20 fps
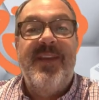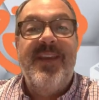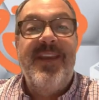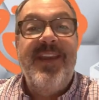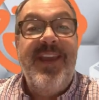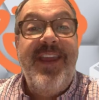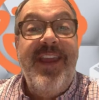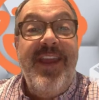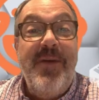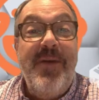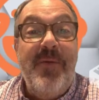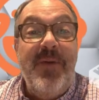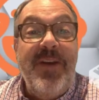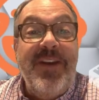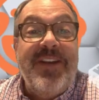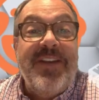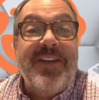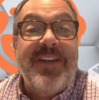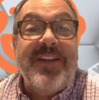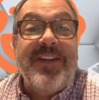He
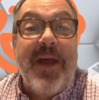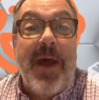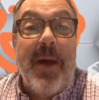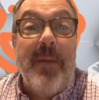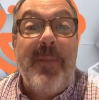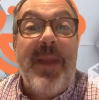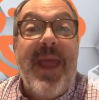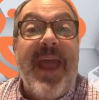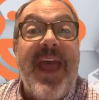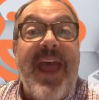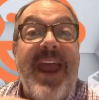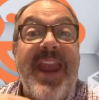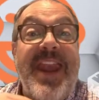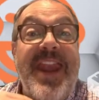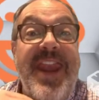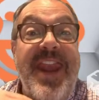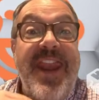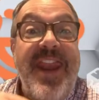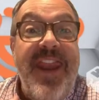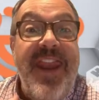would stop at
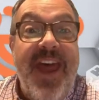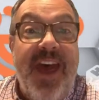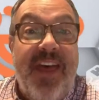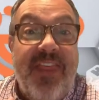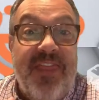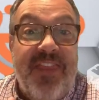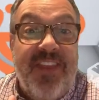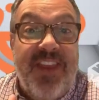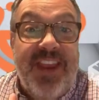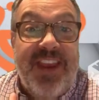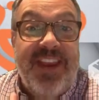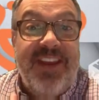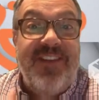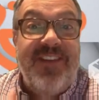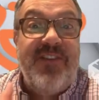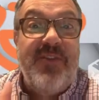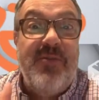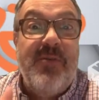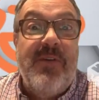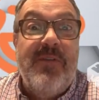
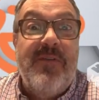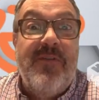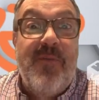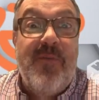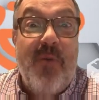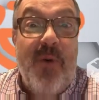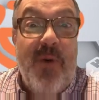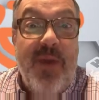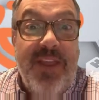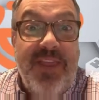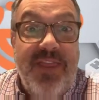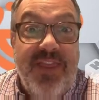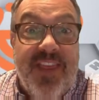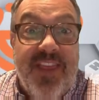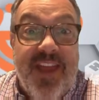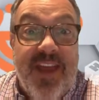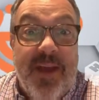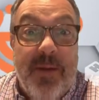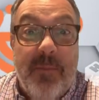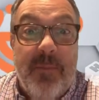nothing to avoid
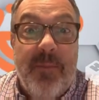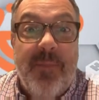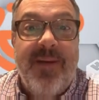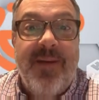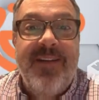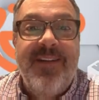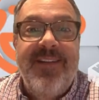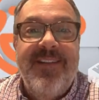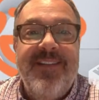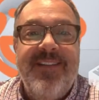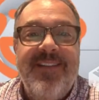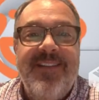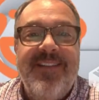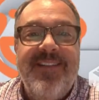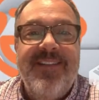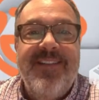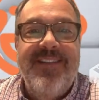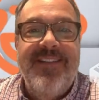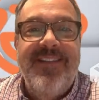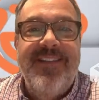them.
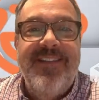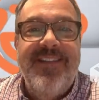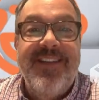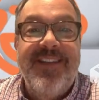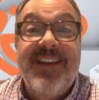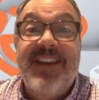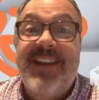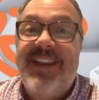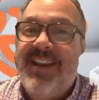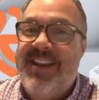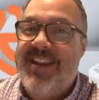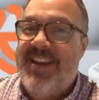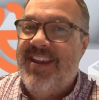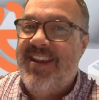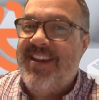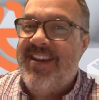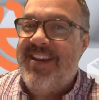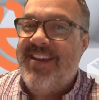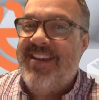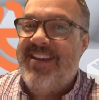
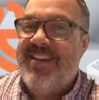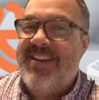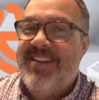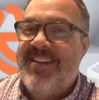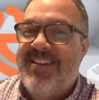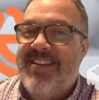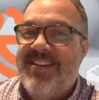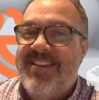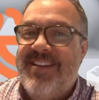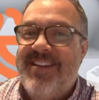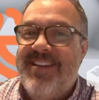Get it?